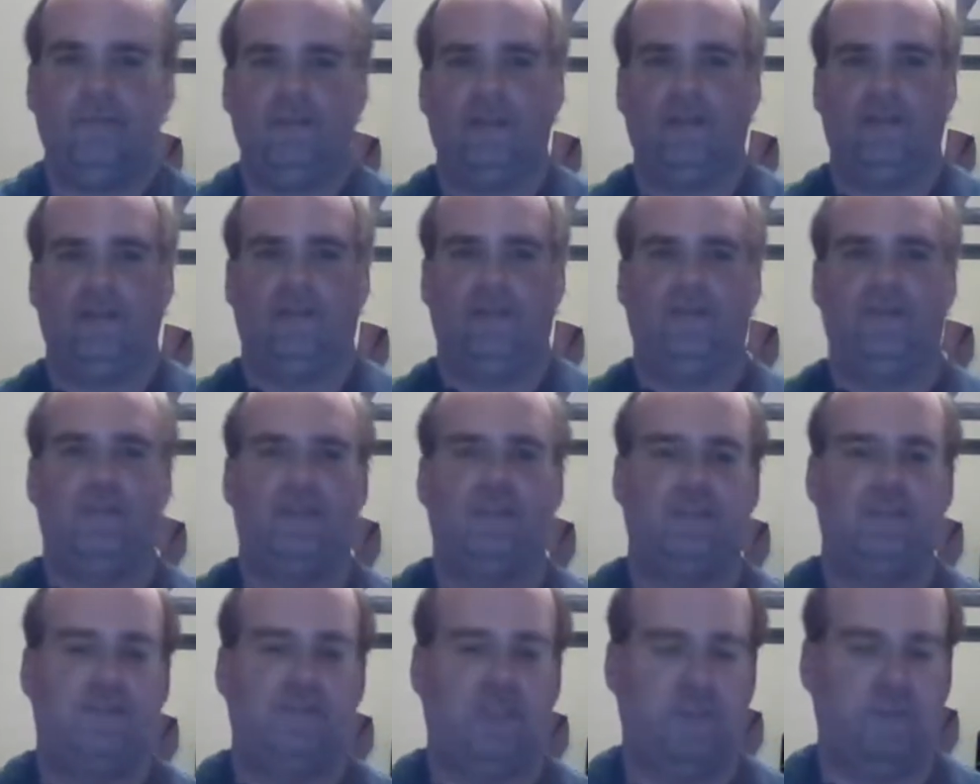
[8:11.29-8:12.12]

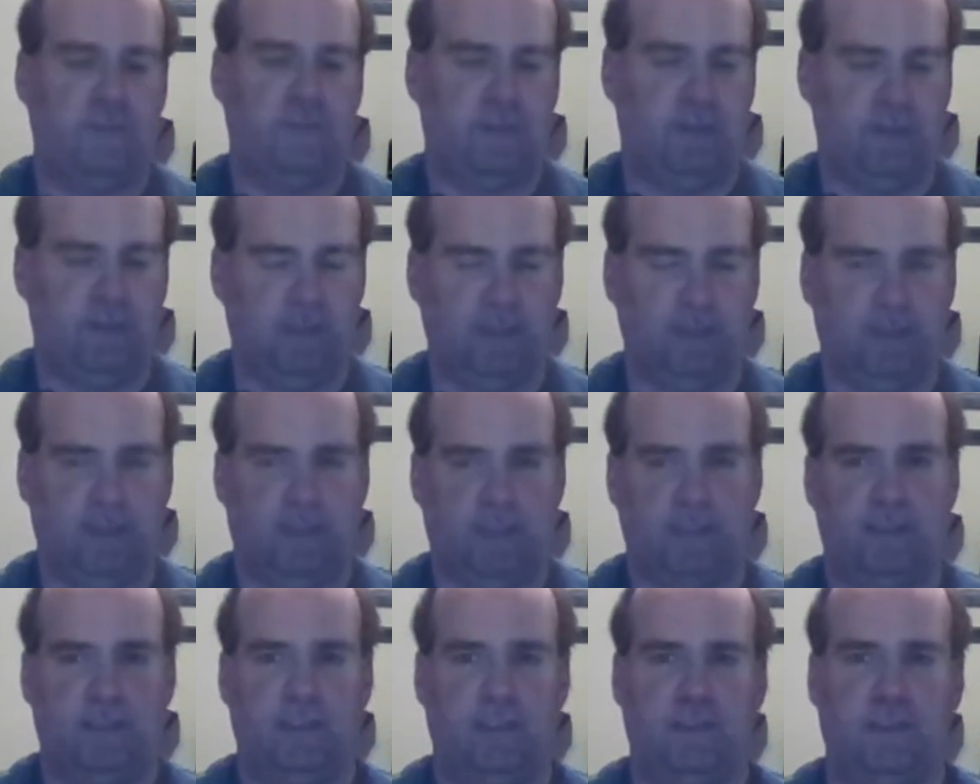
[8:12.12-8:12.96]
Uh,
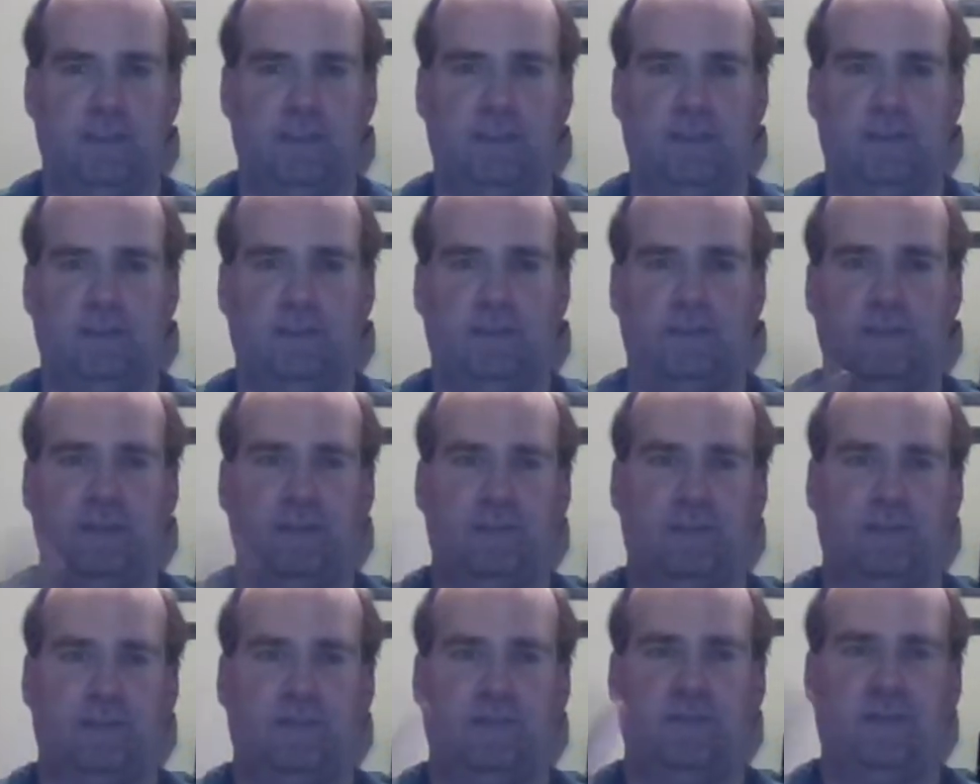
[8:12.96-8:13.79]
it's just weird.
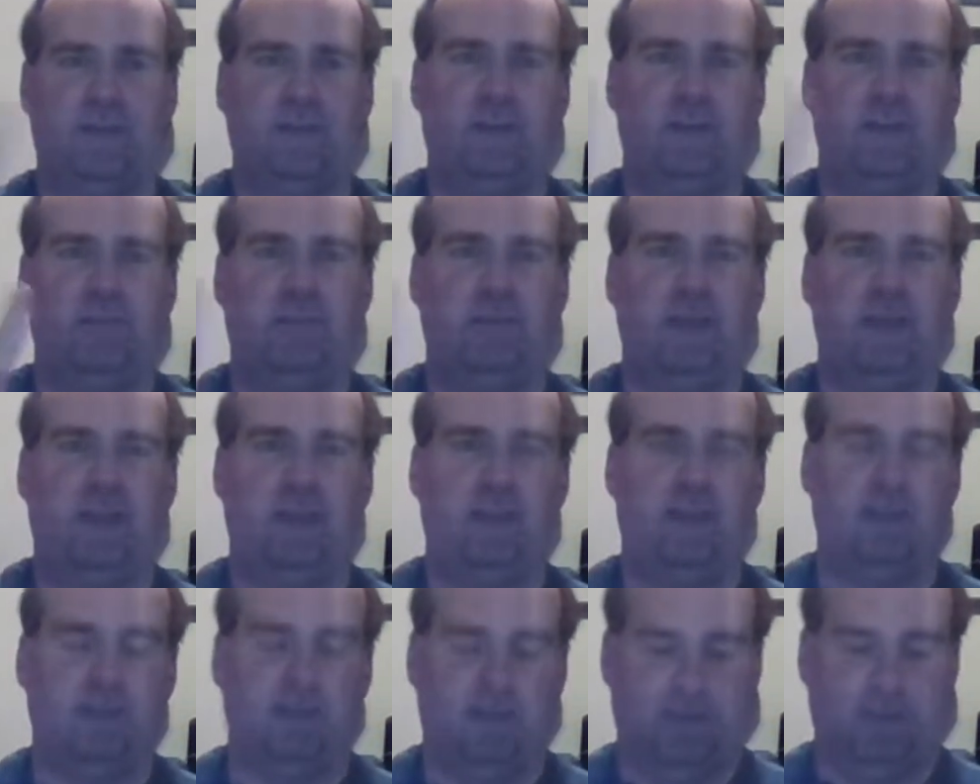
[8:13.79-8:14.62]

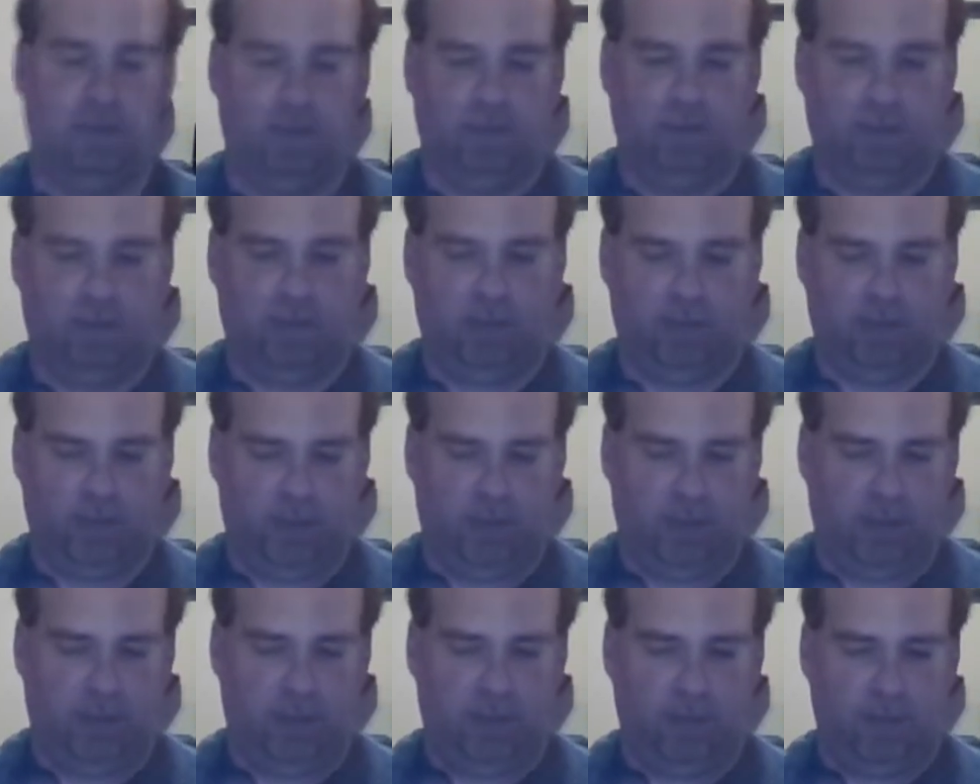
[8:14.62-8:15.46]
I think
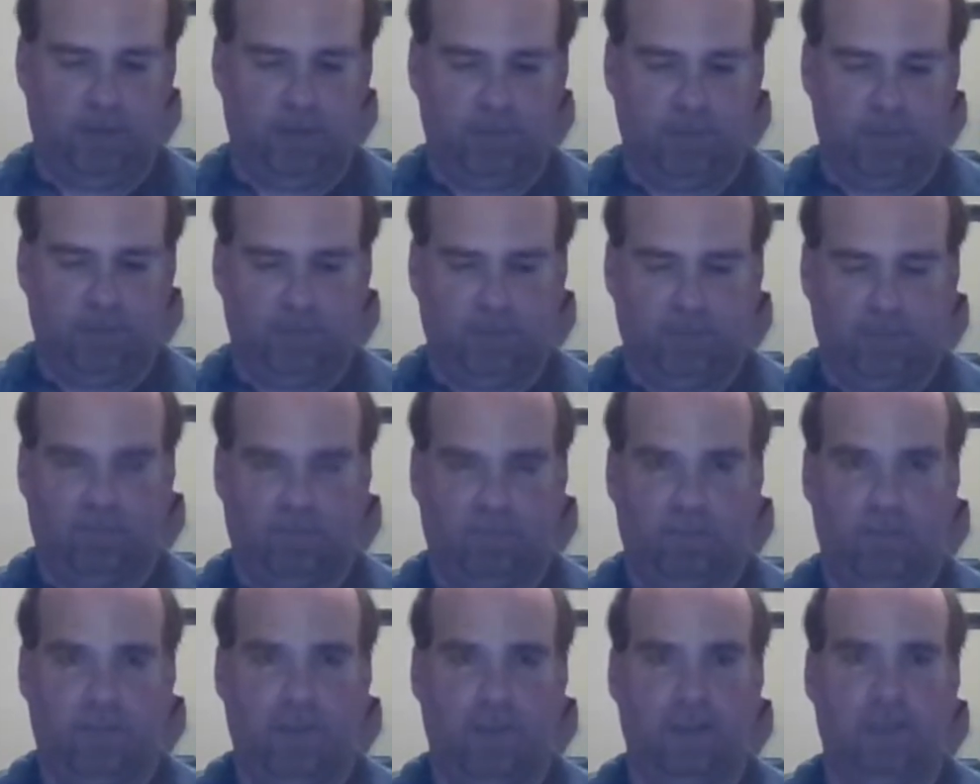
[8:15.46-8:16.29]
when she was in
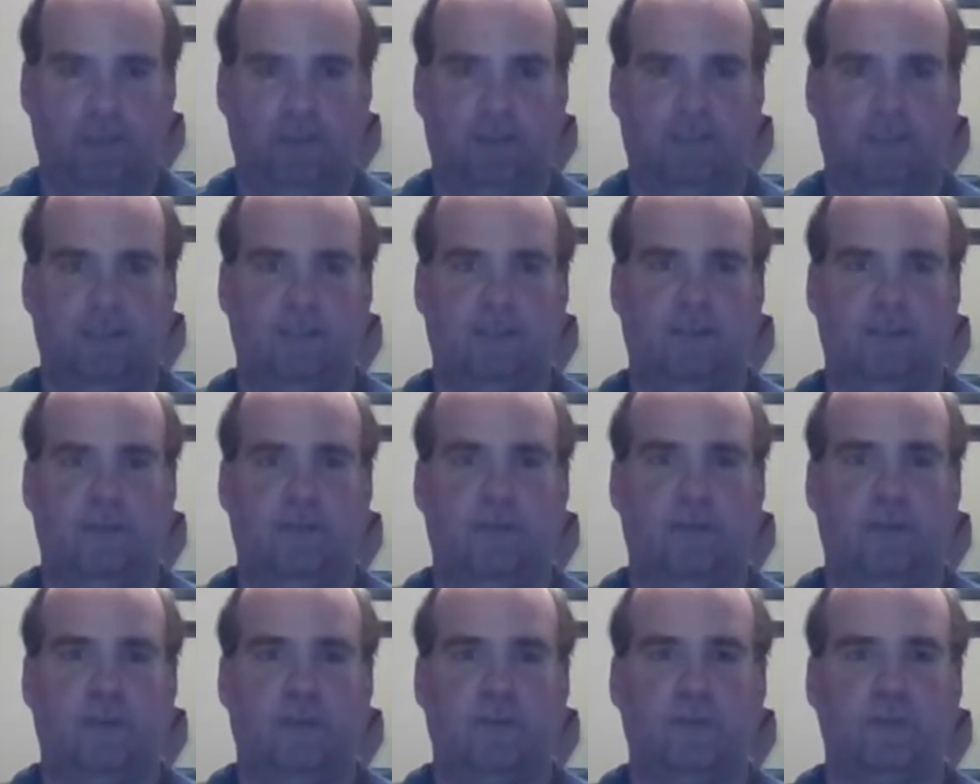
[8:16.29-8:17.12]
NXT,
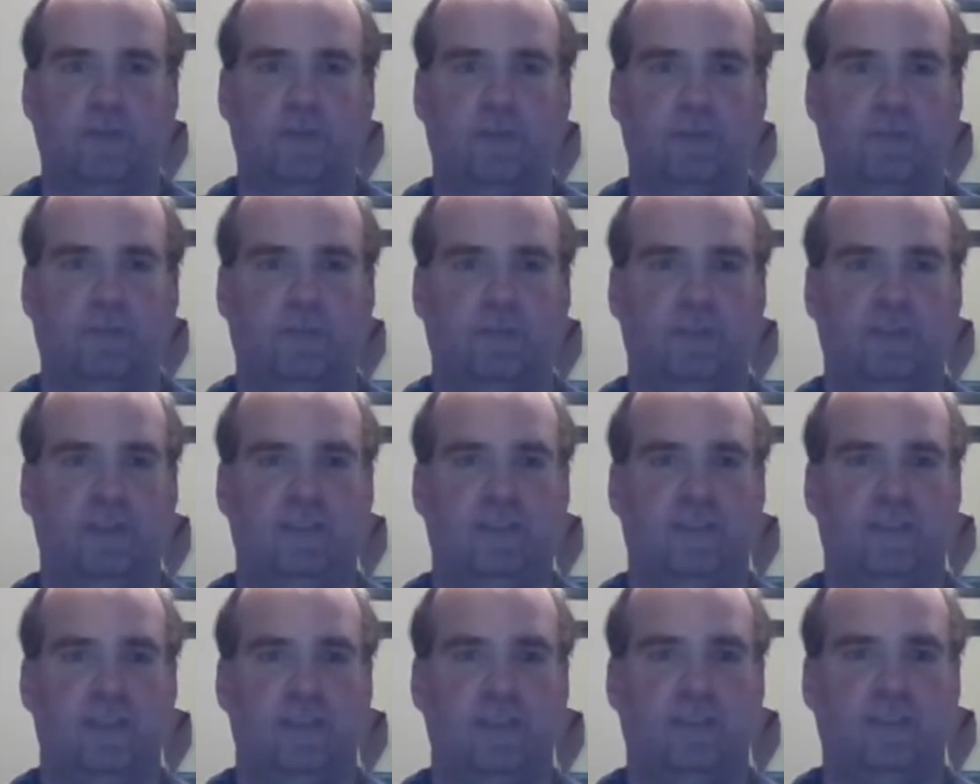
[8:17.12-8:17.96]

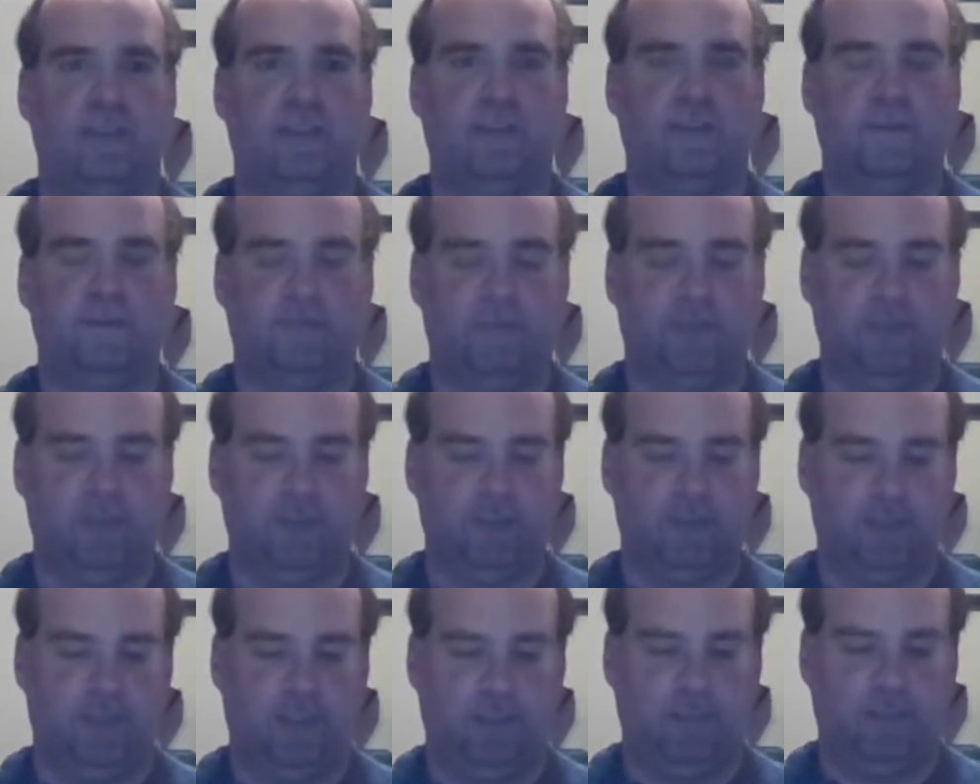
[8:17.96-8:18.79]
she was
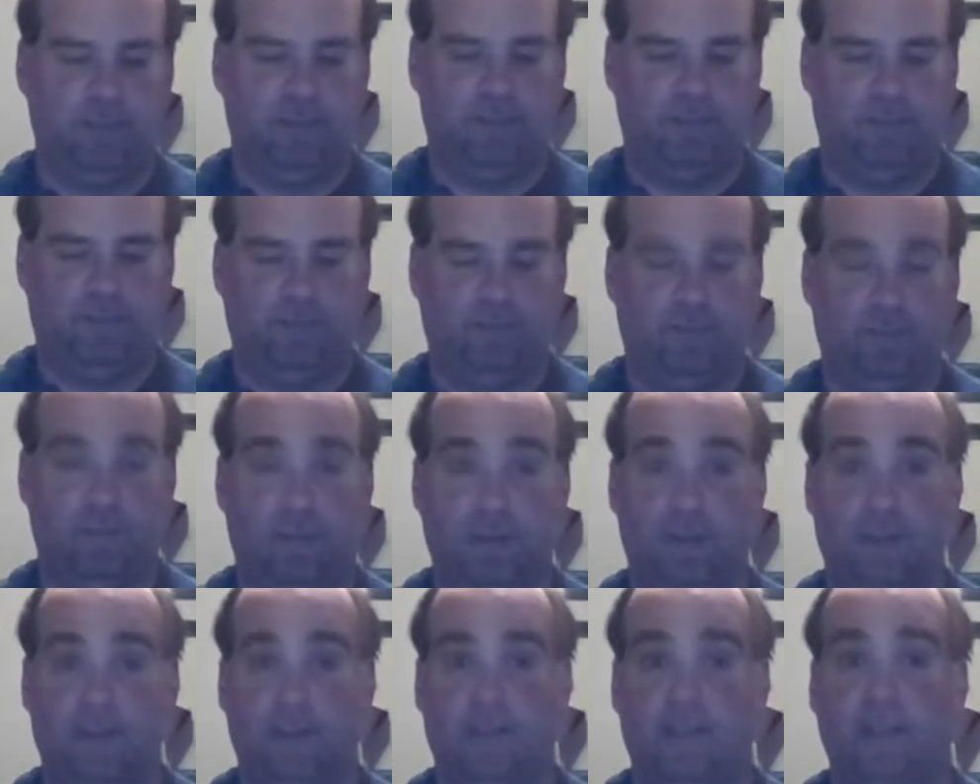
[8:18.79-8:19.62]
like
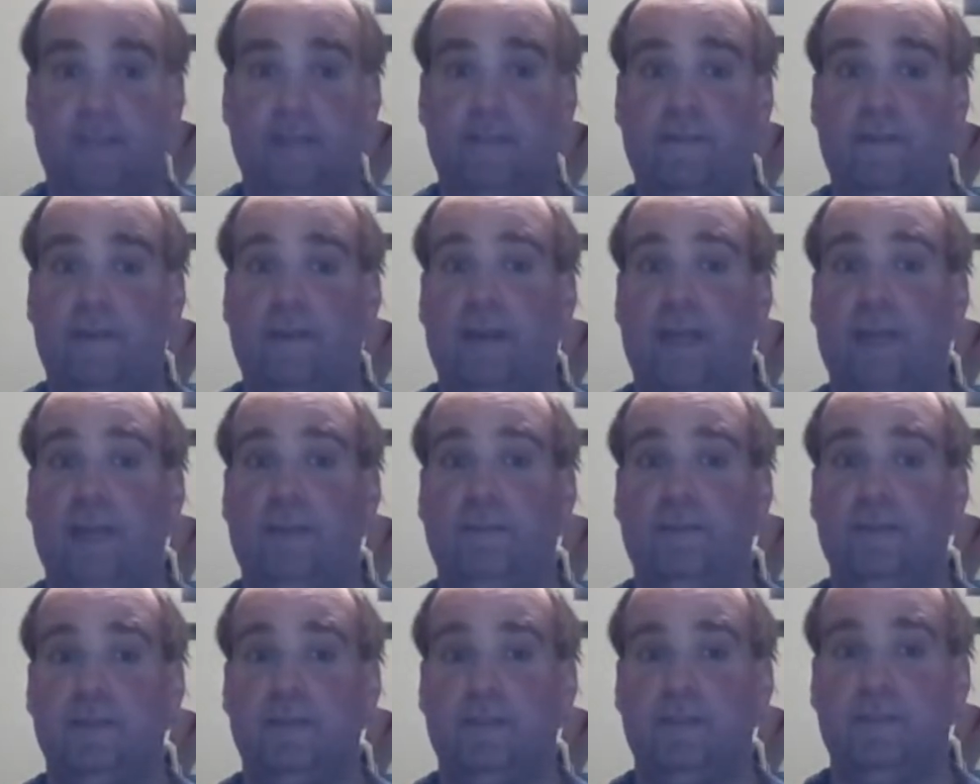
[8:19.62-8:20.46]

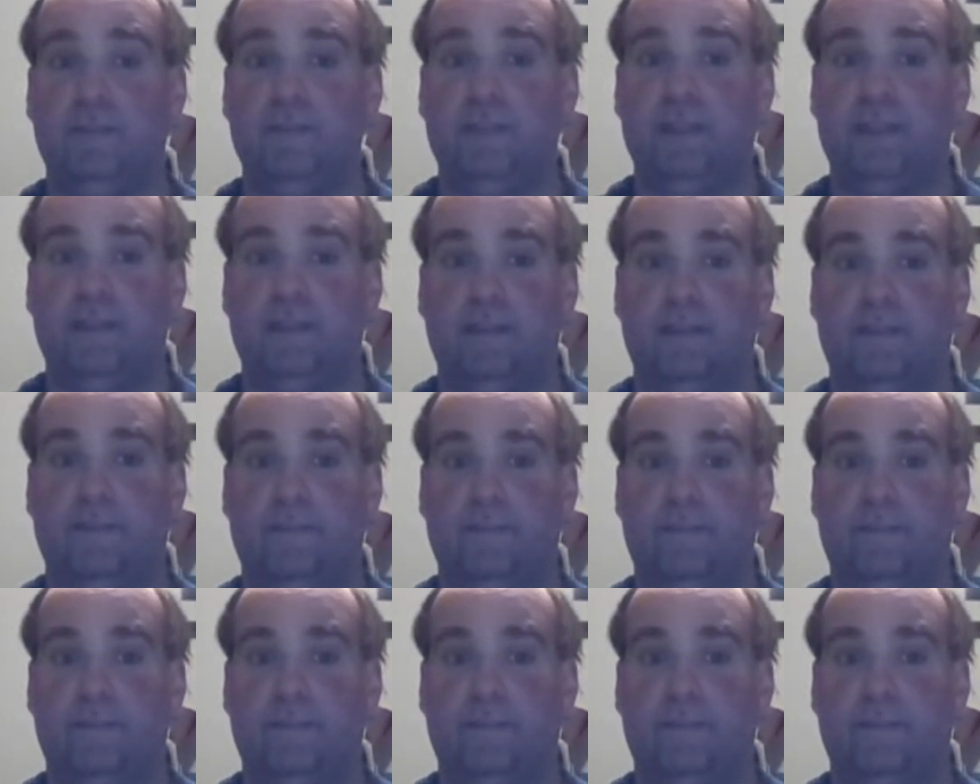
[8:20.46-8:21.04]
Louisiana